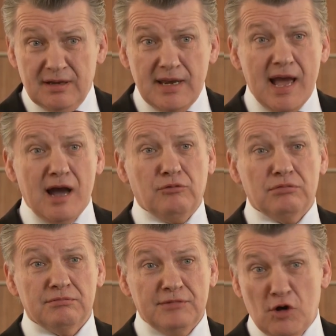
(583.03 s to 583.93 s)
Now,
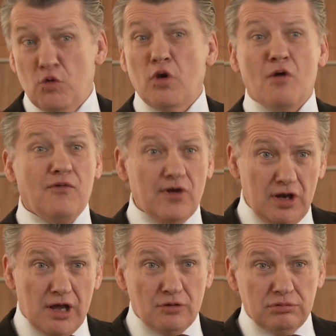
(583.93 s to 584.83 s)
they're all on
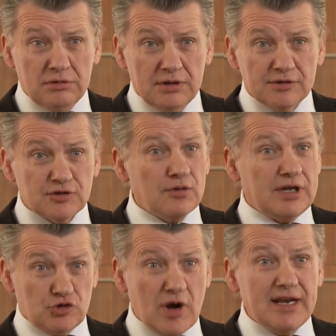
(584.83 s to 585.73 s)
furlough, so
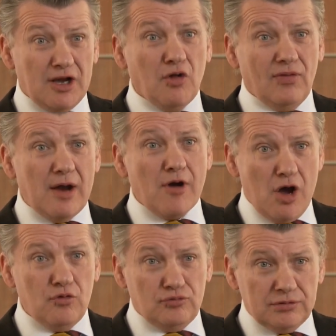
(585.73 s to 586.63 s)
they're training on their
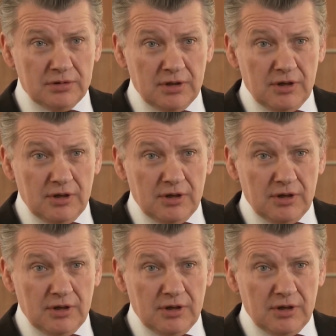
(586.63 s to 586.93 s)
own.